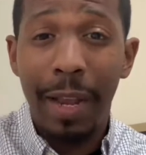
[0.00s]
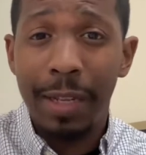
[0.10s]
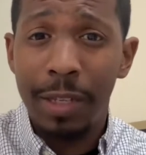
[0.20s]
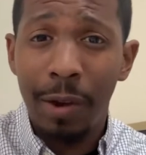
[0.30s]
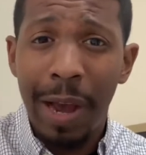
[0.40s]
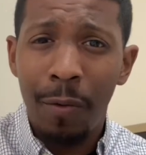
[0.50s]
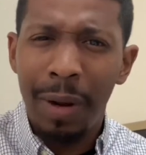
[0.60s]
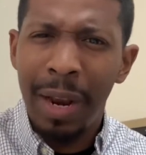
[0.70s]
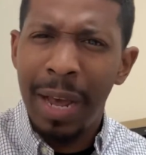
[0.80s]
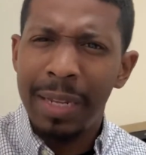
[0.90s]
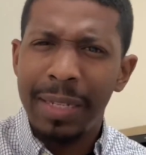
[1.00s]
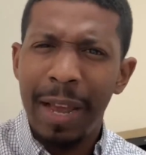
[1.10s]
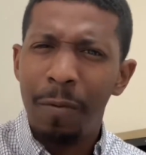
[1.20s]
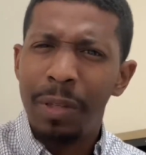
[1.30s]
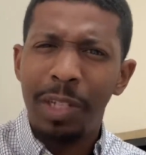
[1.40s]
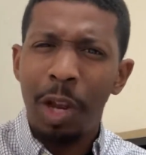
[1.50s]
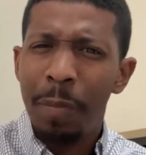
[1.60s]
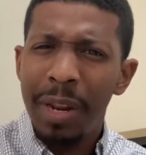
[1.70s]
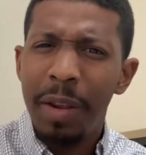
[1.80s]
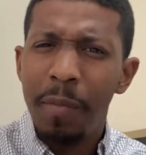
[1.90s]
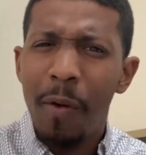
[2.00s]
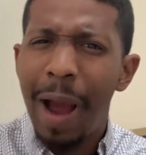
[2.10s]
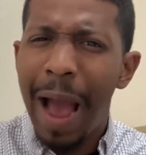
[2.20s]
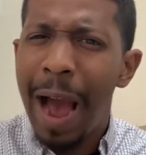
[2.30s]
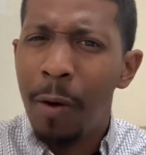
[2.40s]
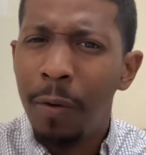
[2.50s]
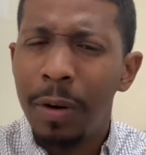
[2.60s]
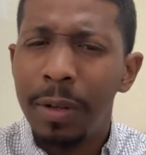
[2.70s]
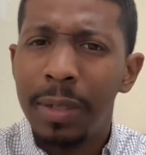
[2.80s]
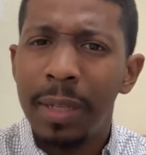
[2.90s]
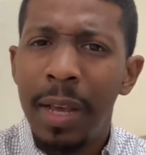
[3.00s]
And so I realized that it was so many more hours